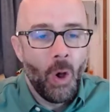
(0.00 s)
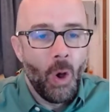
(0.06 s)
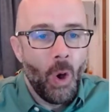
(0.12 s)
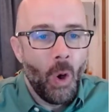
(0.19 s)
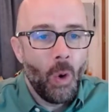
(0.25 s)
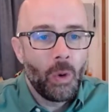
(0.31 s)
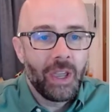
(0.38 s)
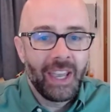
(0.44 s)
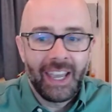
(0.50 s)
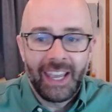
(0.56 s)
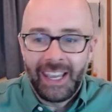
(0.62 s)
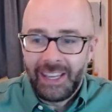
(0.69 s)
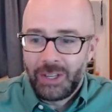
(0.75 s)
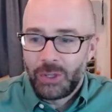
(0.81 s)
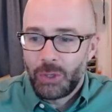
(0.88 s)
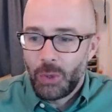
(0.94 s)
Okay,
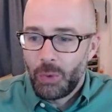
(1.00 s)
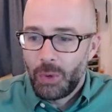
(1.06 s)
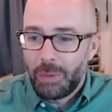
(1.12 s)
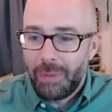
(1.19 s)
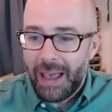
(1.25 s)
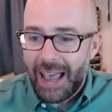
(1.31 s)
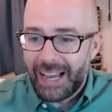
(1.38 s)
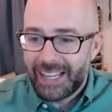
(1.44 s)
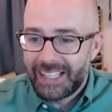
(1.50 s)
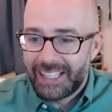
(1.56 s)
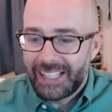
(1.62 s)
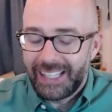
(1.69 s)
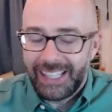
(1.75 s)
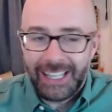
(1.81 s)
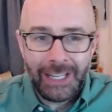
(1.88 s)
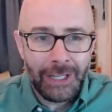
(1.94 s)
so we're back
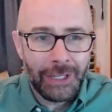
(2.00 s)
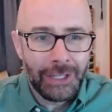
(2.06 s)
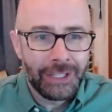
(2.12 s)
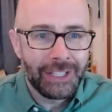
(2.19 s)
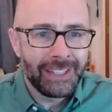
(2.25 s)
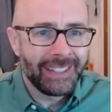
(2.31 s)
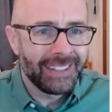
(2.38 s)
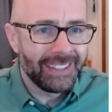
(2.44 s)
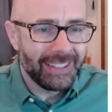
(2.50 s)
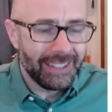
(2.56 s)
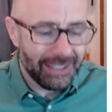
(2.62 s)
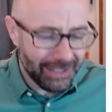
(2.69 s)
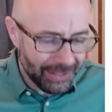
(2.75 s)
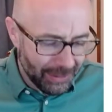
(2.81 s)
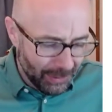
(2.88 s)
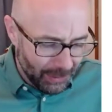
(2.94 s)
to here
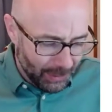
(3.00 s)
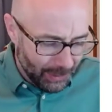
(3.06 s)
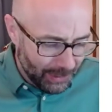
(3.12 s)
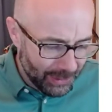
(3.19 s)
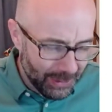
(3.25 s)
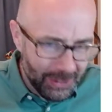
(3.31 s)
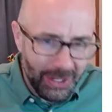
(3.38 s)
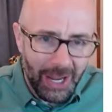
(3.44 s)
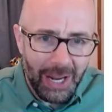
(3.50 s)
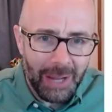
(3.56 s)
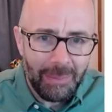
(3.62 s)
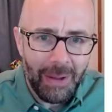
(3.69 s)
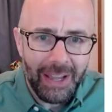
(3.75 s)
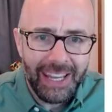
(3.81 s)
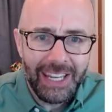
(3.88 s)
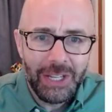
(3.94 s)
to talk
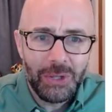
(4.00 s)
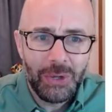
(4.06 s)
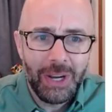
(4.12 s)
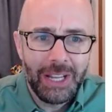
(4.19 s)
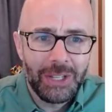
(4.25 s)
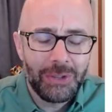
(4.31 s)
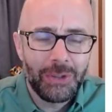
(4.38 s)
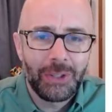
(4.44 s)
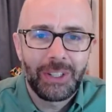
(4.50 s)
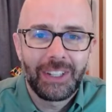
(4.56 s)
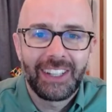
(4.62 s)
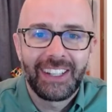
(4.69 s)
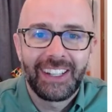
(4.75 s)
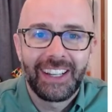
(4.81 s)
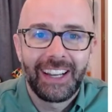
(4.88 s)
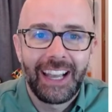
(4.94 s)
about heat transfer.
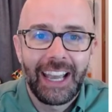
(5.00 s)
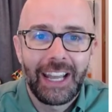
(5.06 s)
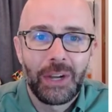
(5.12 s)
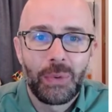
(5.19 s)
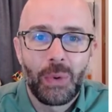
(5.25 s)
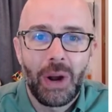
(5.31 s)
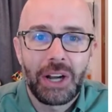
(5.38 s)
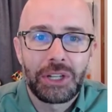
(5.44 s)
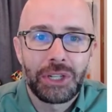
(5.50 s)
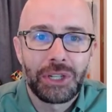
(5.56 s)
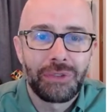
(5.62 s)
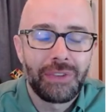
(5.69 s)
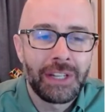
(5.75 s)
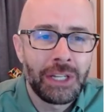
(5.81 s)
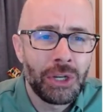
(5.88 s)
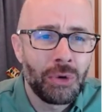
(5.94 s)
I had to watch the
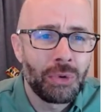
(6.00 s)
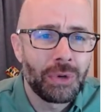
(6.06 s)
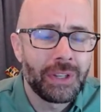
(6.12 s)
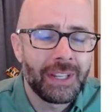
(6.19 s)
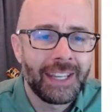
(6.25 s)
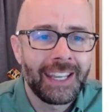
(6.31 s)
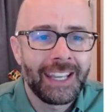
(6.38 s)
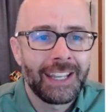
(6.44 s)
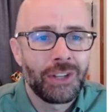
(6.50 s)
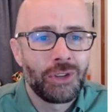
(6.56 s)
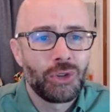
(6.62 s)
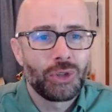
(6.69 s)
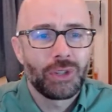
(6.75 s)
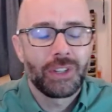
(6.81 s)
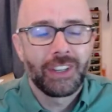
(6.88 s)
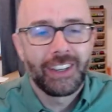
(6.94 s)
video with the
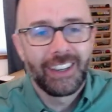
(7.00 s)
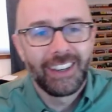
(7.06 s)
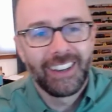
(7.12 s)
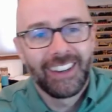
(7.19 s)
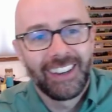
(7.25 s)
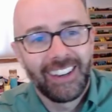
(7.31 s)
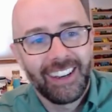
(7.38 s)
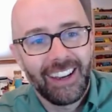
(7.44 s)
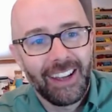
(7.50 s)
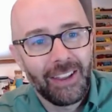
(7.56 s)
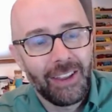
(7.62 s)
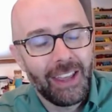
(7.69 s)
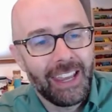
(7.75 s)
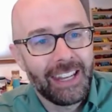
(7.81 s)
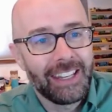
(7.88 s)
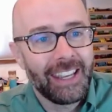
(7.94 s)
kids.
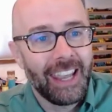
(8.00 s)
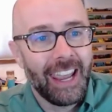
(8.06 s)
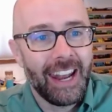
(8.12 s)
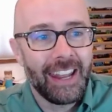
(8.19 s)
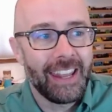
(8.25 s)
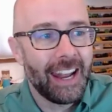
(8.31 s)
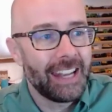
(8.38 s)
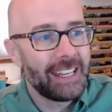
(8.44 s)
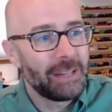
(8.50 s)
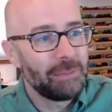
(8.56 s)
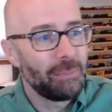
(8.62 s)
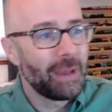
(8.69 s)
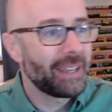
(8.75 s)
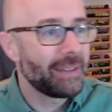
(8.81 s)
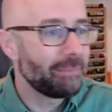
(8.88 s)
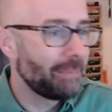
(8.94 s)
They indicated that I did
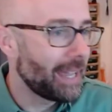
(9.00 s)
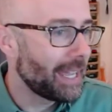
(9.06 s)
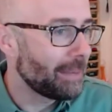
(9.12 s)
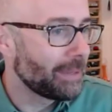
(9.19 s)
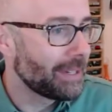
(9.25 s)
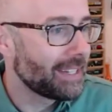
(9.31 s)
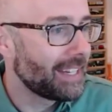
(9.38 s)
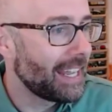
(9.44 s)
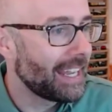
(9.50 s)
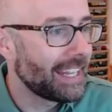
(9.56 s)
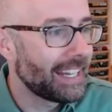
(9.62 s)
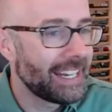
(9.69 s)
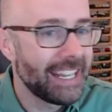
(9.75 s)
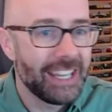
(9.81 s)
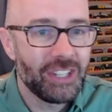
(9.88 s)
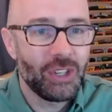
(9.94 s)
make a mistake, and
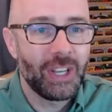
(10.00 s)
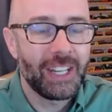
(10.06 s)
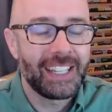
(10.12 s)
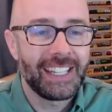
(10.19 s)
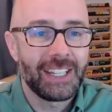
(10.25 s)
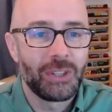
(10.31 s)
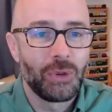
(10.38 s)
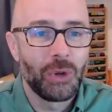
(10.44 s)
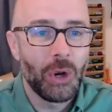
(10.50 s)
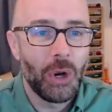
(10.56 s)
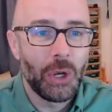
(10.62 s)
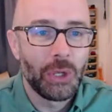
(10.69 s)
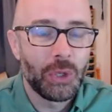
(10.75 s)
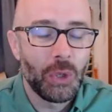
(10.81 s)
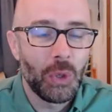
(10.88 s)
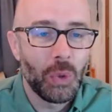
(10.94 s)
yes, I did call
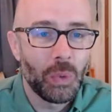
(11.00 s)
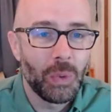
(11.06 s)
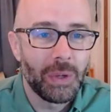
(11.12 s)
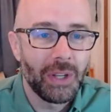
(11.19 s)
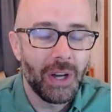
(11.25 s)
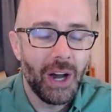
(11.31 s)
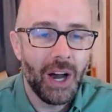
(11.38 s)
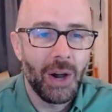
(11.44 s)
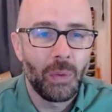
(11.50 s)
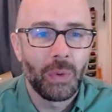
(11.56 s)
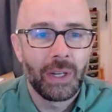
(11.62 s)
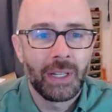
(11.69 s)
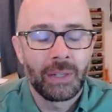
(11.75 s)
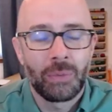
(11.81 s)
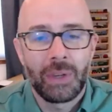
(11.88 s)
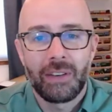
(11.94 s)
the cold one the hot one,
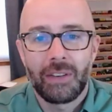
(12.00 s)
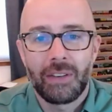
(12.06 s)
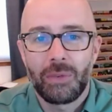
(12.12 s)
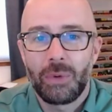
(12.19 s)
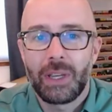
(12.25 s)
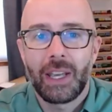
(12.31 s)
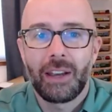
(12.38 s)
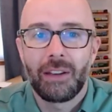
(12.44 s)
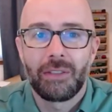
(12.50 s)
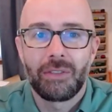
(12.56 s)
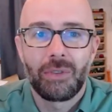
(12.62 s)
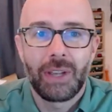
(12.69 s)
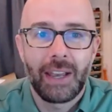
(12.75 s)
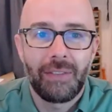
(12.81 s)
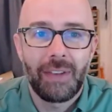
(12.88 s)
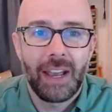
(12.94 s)
and we
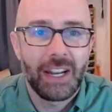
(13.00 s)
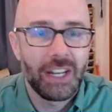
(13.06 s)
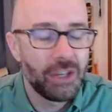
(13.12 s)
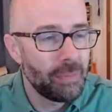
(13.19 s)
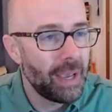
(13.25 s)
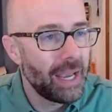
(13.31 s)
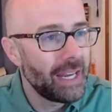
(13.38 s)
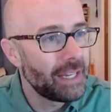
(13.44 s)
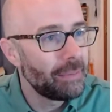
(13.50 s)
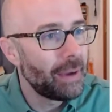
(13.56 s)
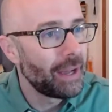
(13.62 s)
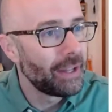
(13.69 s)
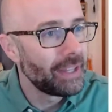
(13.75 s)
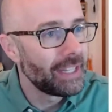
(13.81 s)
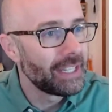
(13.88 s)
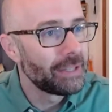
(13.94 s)
have had a debate
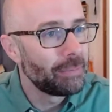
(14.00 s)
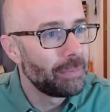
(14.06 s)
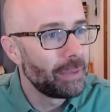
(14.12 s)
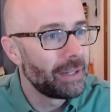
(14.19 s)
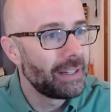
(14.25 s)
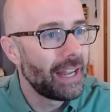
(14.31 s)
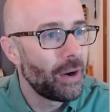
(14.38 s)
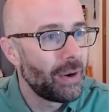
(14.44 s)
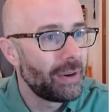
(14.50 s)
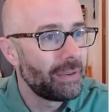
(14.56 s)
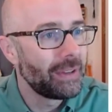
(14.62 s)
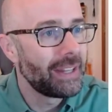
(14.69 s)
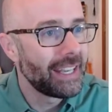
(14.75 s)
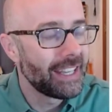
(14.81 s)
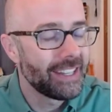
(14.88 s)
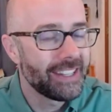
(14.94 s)
about this, but now
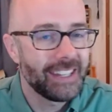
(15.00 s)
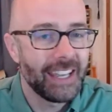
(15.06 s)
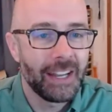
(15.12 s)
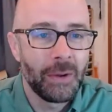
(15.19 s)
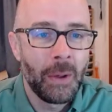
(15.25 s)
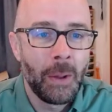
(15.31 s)
everything is set.